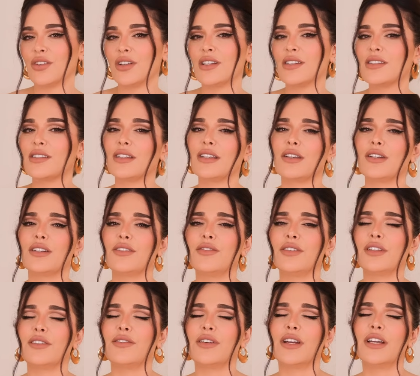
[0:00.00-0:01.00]
you're instantly gonna
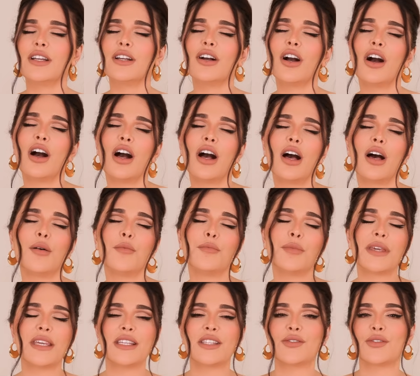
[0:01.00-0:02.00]
feel very calm,
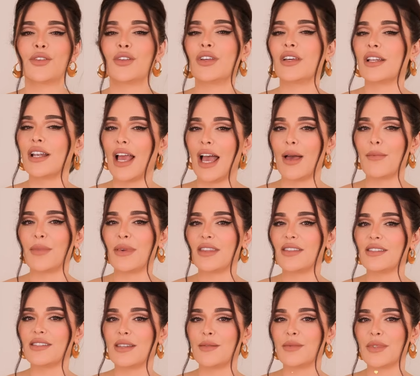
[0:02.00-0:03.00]
peaceful, and happy at
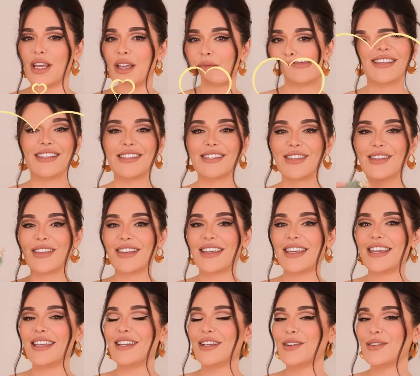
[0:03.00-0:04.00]
the same time. So the
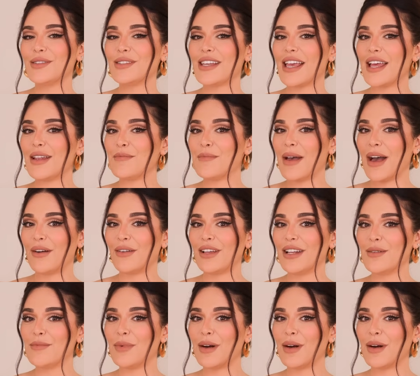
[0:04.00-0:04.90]
key notes in Maui in a